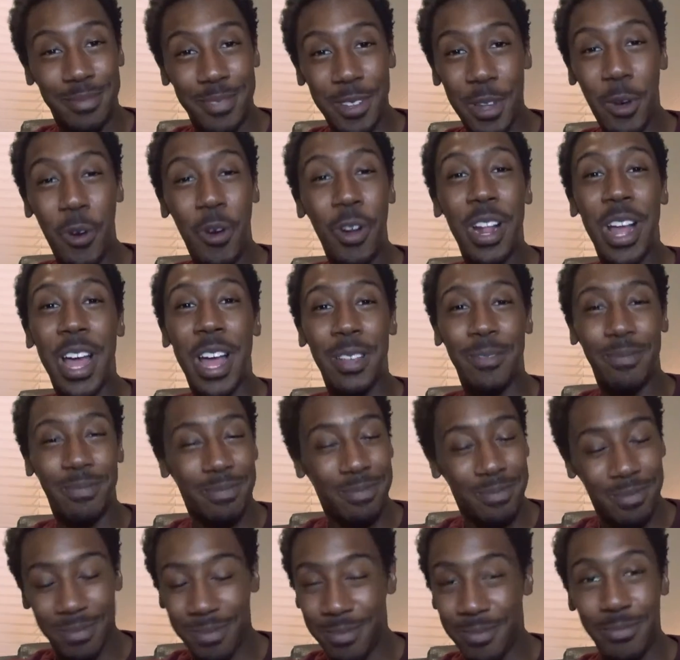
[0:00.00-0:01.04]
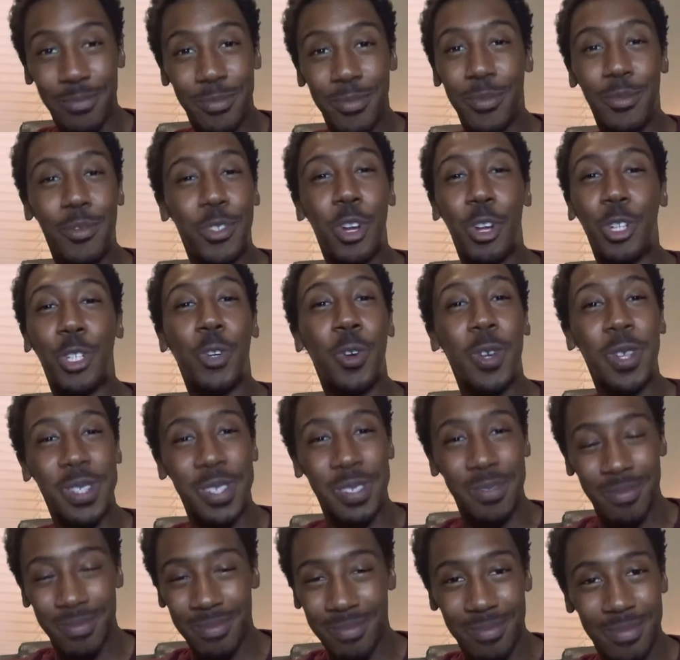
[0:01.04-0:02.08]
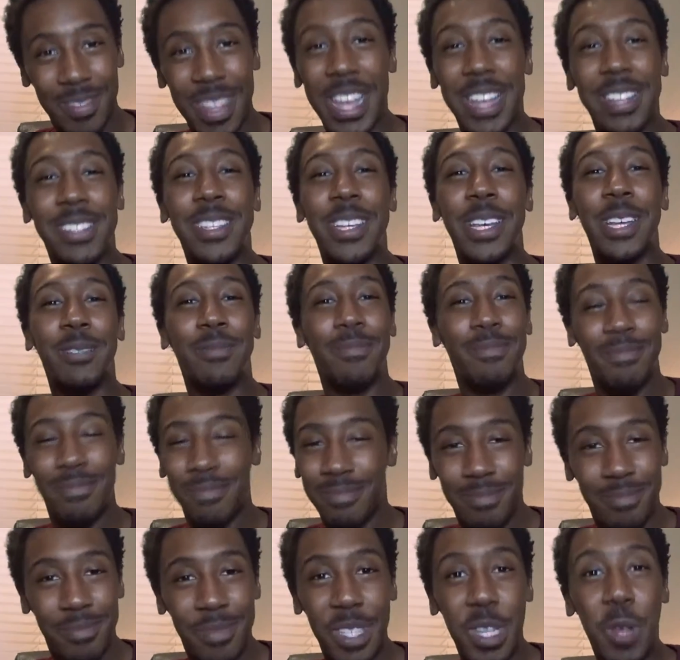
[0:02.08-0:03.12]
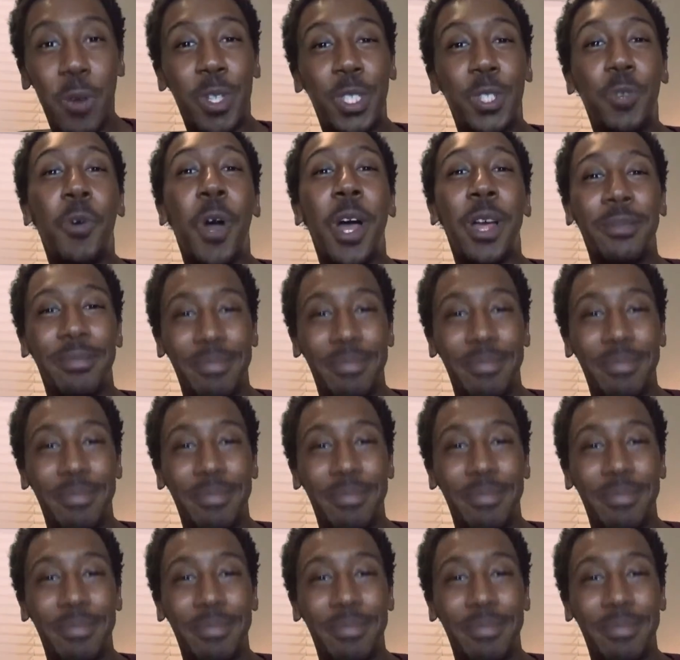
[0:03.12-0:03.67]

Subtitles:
Or not. It's your choice. Like I said, do what you want.